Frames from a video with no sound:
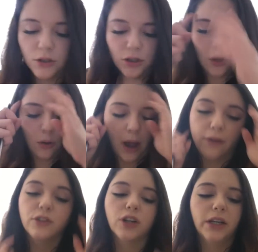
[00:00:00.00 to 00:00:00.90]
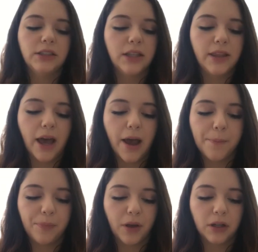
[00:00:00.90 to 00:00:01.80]
So after I did
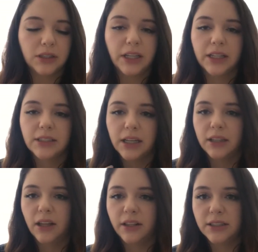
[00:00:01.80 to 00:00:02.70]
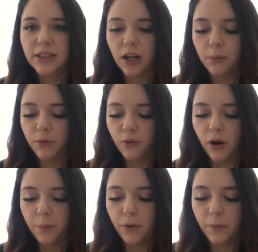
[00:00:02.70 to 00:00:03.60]
that, I'm going to take a second to let this settle before
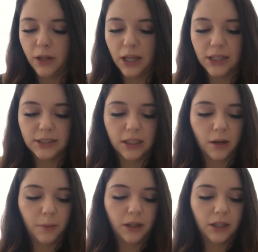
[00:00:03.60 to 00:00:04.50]
I put my last thing on my